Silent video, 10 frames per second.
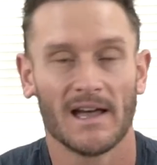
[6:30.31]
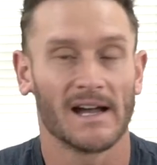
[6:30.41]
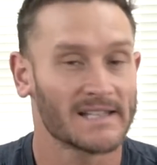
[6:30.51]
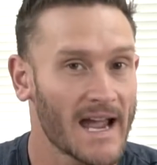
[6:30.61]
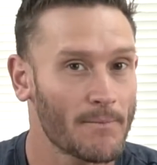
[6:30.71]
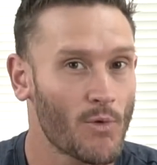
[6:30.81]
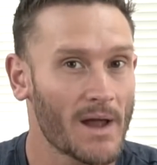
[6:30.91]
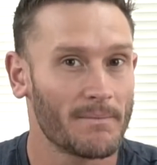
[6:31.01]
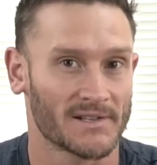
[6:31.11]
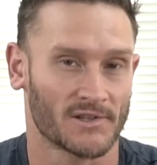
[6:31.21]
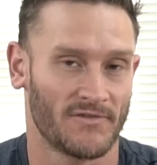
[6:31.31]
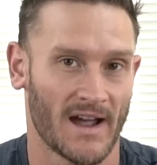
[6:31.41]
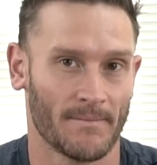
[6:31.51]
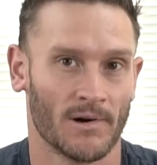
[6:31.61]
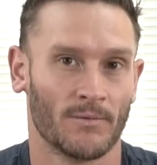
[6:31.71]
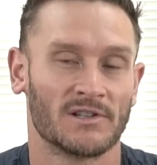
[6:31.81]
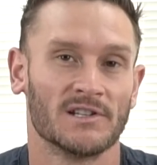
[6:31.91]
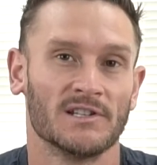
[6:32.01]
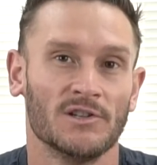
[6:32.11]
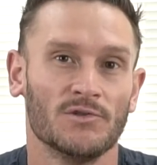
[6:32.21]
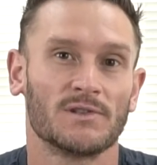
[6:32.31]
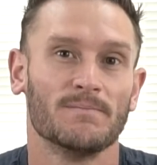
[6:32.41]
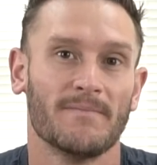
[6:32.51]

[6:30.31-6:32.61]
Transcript: a type 1 muscle fiber, which is used